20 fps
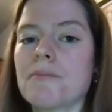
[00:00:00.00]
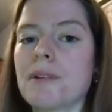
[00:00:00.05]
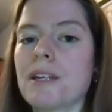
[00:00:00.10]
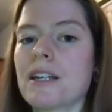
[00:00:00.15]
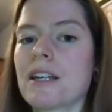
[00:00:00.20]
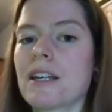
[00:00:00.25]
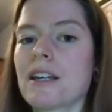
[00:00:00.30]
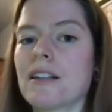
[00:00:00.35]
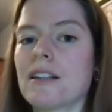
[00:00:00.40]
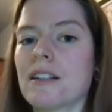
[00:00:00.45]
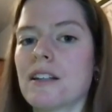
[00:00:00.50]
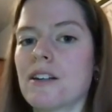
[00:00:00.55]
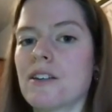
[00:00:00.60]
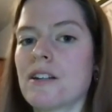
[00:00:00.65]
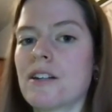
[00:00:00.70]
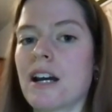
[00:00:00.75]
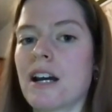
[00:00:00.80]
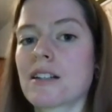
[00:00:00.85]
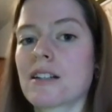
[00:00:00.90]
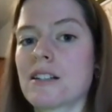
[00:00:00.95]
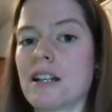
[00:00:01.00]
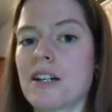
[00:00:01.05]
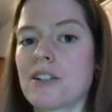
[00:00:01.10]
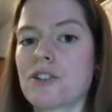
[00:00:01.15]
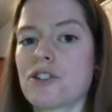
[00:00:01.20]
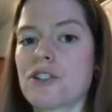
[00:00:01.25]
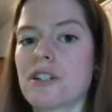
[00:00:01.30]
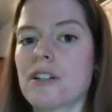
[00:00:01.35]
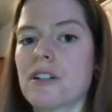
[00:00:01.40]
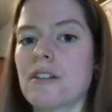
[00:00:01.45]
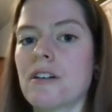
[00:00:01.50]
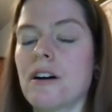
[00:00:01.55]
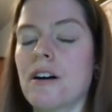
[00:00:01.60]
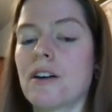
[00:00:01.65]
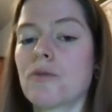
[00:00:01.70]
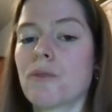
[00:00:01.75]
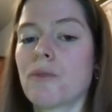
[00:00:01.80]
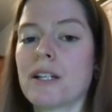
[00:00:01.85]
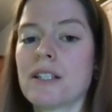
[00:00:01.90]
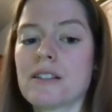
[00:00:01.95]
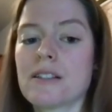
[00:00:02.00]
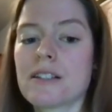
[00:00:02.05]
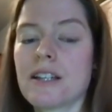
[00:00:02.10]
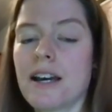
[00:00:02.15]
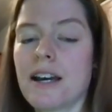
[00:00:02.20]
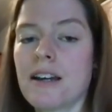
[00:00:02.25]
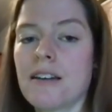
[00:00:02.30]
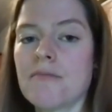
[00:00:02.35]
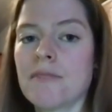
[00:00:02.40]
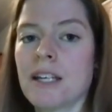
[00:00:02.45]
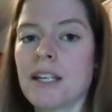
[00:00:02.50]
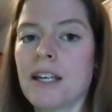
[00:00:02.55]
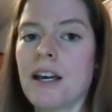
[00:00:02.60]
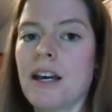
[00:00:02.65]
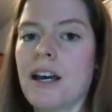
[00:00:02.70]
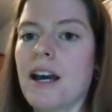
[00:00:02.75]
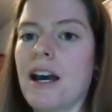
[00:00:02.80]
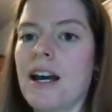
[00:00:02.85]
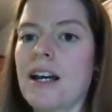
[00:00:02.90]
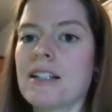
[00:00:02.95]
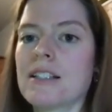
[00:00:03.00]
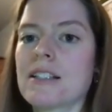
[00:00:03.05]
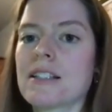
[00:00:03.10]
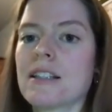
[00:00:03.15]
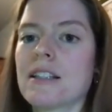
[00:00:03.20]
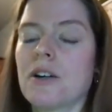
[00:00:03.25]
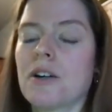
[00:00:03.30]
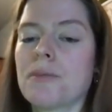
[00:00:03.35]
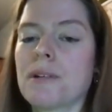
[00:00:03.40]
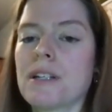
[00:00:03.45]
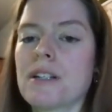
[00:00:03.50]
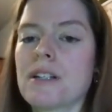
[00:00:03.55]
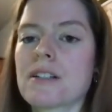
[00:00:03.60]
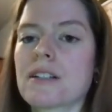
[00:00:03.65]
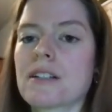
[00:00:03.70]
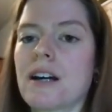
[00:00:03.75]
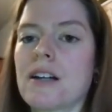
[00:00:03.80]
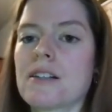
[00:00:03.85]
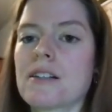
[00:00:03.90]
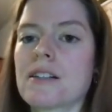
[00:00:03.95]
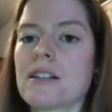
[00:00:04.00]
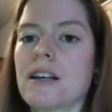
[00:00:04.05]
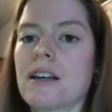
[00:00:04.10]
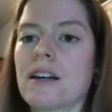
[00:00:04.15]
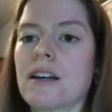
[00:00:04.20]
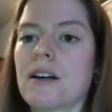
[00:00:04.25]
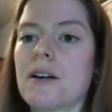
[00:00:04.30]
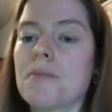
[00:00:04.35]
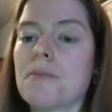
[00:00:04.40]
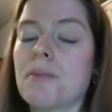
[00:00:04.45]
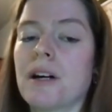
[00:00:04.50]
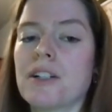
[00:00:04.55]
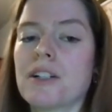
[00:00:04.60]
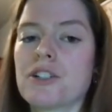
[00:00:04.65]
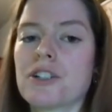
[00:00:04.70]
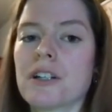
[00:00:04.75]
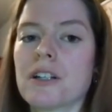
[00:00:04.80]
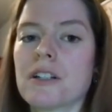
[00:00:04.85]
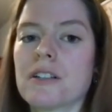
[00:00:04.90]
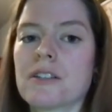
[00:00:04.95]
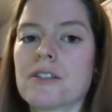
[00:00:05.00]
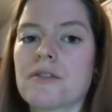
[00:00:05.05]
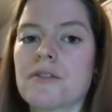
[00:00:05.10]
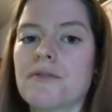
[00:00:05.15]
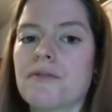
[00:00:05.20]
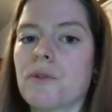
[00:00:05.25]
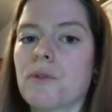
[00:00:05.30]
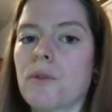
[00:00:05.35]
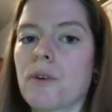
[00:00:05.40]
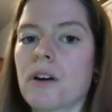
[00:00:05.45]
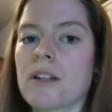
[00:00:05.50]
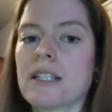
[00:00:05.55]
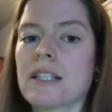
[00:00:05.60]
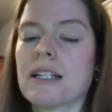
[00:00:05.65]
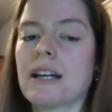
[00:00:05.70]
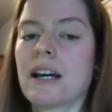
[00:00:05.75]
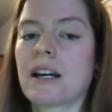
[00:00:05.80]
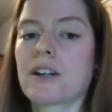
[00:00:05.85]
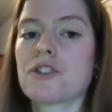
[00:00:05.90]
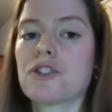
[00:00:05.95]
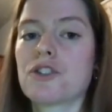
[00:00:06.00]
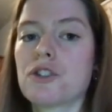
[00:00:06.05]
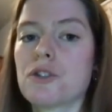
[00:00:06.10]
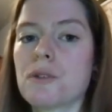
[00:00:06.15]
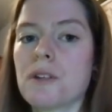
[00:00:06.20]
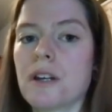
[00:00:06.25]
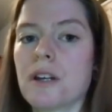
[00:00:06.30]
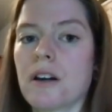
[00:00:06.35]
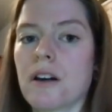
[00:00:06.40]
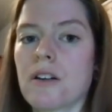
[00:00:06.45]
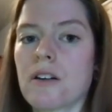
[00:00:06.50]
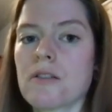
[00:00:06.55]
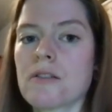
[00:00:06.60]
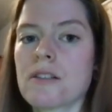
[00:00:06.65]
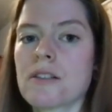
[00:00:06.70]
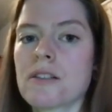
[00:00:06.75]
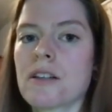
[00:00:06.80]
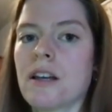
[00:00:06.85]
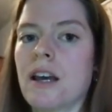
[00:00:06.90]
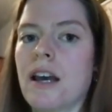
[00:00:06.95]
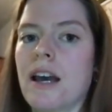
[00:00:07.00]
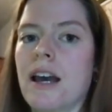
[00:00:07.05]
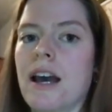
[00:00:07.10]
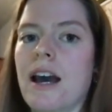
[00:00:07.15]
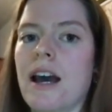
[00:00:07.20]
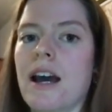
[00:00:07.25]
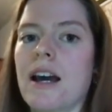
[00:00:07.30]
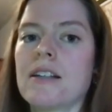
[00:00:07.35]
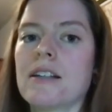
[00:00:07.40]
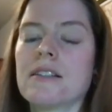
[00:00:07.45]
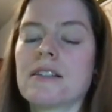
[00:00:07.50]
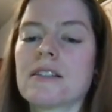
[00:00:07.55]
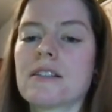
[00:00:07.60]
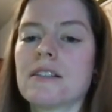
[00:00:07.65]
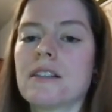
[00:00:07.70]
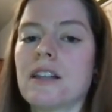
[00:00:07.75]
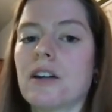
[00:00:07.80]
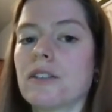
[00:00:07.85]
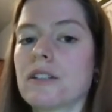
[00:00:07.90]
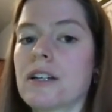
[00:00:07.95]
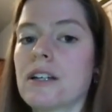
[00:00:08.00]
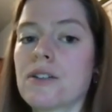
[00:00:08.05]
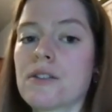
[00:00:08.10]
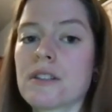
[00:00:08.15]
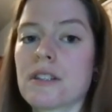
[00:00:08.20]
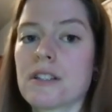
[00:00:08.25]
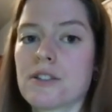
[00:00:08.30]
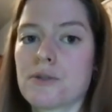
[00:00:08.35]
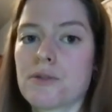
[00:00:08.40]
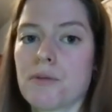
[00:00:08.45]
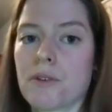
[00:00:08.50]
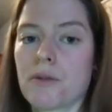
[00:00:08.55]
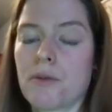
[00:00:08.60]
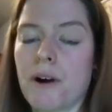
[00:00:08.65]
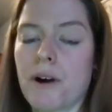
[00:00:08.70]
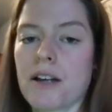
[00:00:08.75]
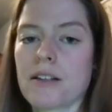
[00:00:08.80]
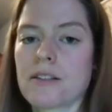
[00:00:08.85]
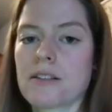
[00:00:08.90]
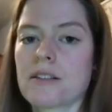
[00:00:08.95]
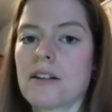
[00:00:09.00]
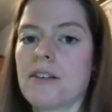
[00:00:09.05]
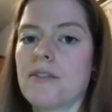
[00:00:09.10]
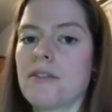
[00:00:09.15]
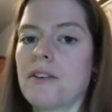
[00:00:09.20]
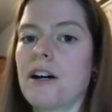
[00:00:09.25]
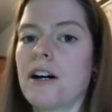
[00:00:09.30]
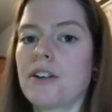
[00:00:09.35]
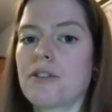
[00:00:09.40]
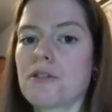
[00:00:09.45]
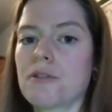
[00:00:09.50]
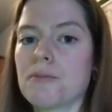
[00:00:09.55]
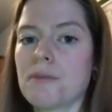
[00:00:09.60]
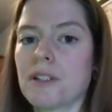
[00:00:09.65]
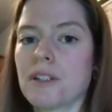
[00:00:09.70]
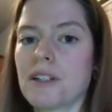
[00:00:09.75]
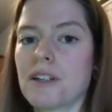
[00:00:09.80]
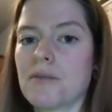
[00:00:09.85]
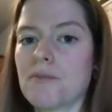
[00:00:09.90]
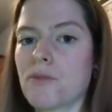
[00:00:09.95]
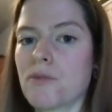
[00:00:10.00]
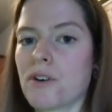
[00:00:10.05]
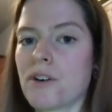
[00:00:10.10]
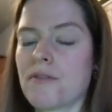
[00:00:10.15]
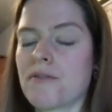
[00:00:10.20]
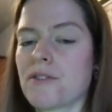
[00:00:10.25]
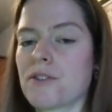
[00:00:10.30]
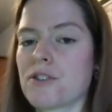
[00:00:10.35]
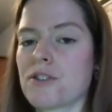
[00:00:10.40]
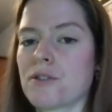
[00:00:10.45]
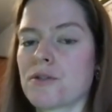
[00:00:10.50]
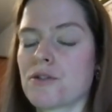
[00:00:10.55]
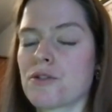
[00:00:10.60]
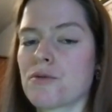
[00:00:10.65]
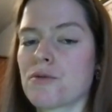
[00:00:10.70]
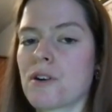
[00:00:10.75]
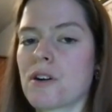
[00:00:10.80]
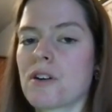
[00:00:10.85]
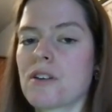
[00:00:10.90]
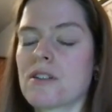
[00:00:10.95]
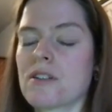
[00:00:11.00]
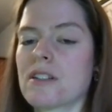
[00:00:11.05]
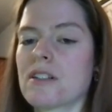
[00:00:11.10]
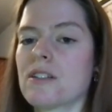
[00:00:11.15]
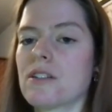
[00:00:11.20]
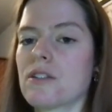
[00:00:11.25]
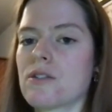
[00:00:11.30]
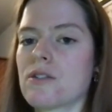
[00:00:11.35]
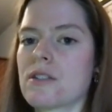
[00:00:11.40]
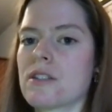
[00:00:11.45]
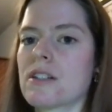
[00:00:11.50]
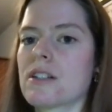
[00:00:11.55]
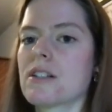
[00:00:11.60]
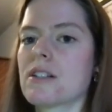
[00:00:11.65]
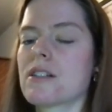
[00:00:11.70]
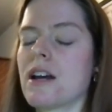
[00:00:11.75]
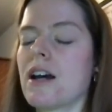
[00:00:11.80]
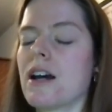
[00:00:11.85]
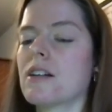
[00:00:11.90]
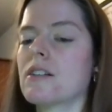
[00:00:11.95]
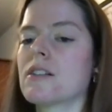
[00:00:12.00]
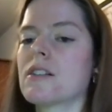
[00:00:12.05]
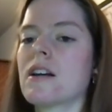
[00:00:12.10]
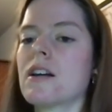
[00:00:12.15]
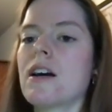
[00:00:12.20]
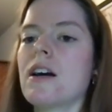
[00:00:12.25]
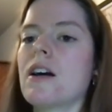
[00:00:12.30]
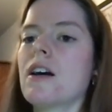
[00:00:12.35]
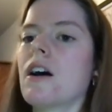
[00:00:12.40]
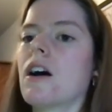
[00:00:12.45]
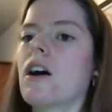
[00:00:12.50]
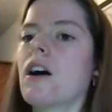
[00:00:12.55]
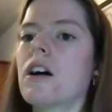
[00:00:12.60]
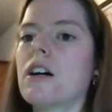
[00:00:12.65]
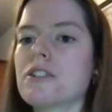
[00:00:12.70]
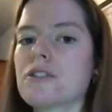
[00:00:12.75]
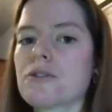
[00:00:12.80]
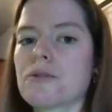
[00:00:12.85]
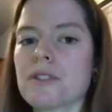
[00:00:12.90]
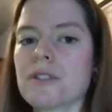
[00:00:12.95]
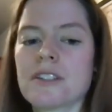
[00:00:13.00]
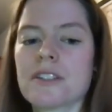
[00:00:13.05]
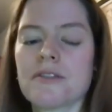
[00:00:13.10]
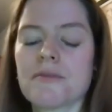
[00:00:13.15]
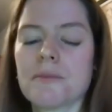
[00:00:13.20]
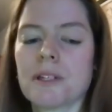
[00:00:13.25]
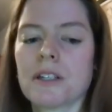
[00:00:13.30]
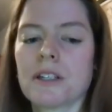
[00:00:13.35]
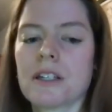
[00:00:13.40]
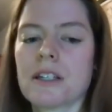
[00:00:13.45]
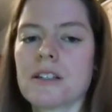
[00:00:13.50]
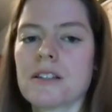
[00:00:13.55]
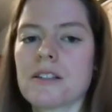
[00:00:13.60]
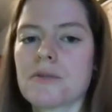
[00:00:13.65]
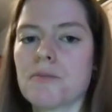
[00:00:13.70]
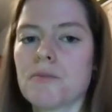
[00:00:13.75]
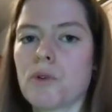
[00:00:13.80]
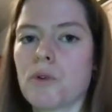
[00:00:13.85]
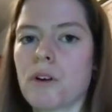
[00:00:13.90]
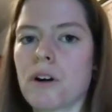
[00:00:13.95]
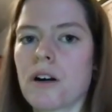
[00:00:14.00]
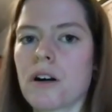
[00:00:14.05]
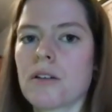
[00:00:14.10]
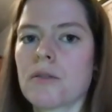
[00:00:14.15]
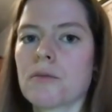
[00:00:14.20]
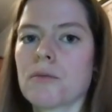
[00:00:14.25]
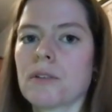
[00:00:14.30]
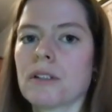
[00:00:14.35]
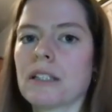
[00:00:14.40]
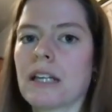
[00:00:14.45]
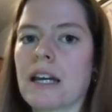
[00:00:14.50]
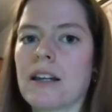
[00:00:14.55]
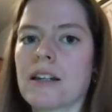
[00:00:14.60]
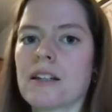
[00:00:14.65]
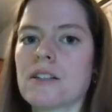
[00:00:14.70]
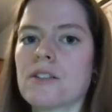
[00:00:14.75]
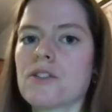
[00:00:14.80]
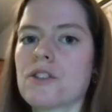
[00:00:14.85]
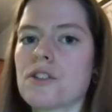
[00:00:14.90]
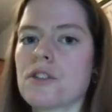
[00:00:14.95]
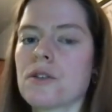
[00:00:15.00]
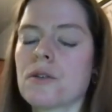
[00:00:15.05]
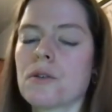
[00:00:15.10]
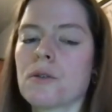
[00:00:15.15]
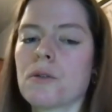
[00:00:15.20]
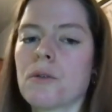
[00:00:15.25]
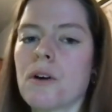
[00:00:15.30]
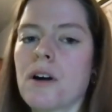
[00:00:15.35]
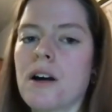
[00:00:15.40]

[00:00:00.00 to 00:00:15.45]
begin their next session on Wednesday, and they'll be discussing a budget for the next two years. And they'll hear this request of 100 million more for social workers and nurses, and hundreds of millions more related to